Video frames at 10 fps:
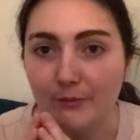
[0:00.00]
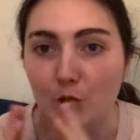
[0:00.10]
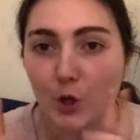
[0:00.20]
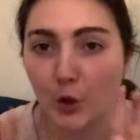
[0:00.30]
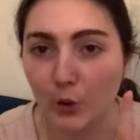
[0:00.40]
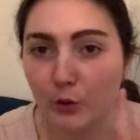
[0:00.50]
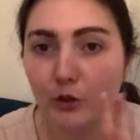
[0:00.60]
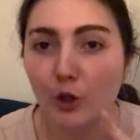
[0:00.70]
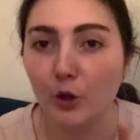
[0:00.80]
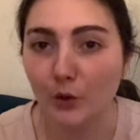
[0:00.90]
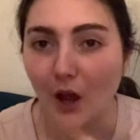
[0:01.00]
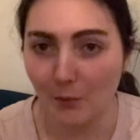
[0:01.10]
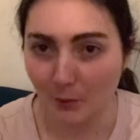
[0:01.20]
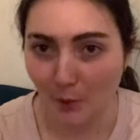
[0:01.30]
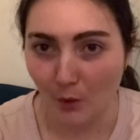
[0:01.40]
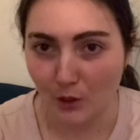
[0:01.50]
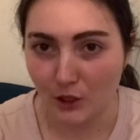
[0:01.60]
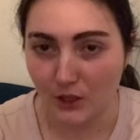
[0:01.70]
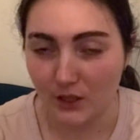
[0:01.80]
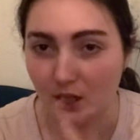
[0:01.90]
2-cup
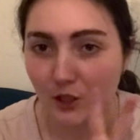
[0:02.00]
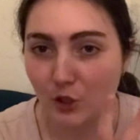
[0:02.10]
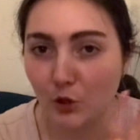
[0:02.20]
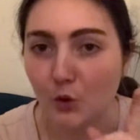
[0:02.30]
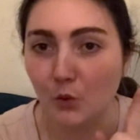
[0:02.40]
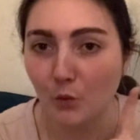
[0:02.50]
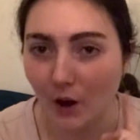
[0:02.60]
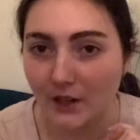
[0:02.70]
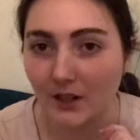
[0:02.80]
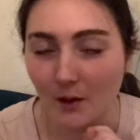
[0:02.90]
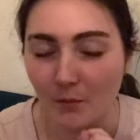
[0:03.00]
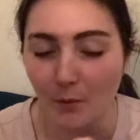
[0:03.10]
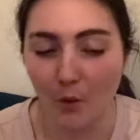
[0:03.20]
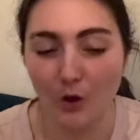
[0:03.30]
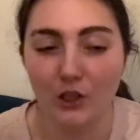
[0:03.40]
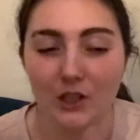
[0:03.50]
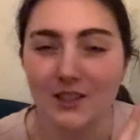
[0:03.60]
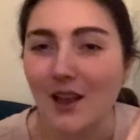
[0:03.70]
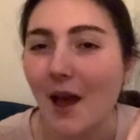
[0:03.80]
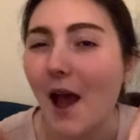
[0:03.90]
portions and 2 1-cup portions.
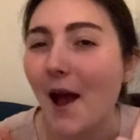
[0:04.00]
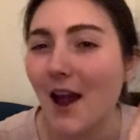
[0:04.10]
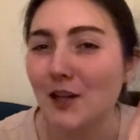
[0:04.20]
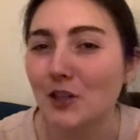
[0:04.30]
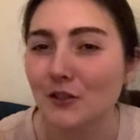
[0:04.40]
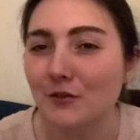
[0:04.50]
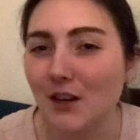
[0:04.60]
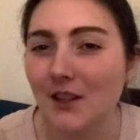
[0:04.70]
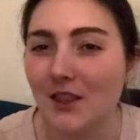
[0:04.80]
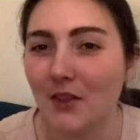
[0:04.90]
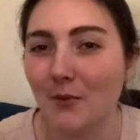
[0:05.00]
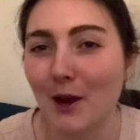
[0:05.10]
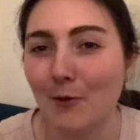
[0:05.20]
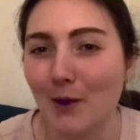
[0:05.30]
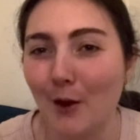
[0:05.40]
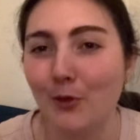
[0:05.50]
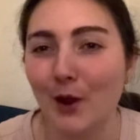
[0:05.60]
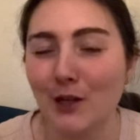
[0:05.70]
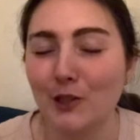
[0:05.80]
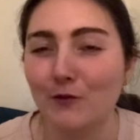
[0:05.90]
I should have done it the other way around though.
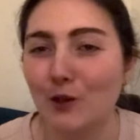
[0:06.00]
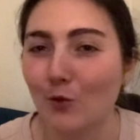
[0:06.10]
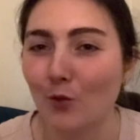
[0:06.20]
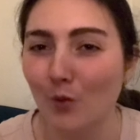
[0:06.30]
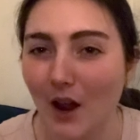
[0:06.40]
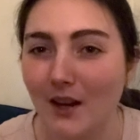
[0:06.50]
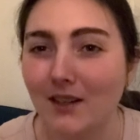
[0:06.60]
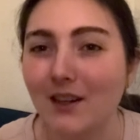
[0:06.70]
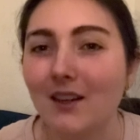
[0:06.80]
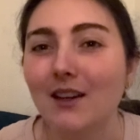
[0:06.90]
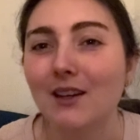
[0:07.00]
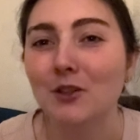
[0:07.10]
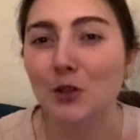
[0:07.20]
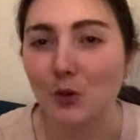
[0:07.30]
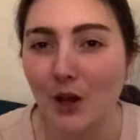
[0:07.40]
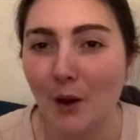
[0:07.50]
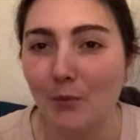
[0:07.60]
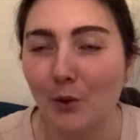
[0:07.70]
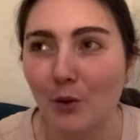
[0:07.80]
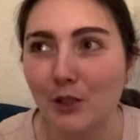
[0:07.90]
I should have done 1 2-cup
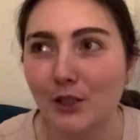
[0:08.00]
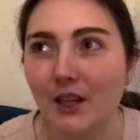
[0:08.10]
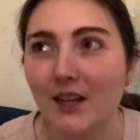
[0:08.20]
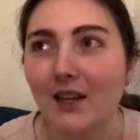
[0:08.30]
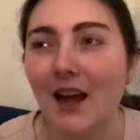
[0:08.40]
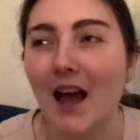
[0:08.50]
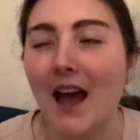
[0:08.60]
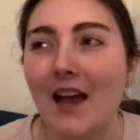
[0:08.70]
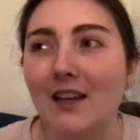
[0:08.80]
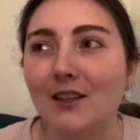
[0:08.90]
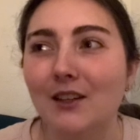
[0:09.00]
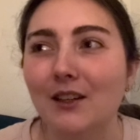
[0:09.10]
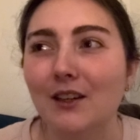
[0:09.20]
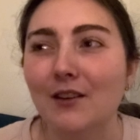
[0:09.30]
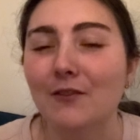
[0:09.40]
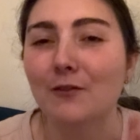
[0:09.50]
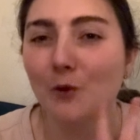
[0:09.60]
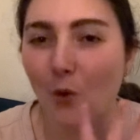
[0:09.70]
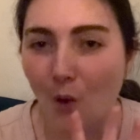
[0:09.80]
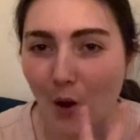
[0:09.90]
portion and
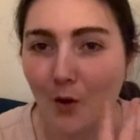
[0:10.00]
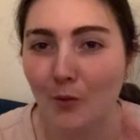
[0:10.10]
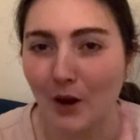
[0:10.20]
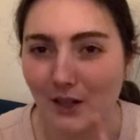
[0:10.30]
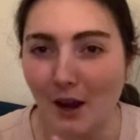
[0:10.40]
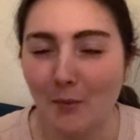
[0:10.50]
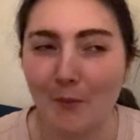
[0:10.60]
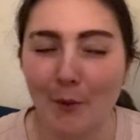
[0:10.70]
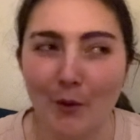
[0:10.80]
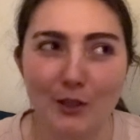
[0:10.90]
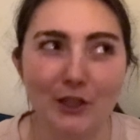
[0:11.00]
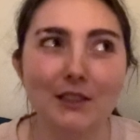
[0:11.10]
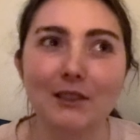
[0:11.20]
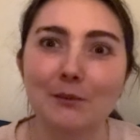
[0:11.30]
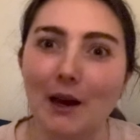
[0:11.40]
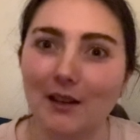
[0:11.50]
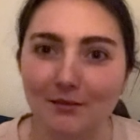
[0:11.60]
4 1-cup portions, but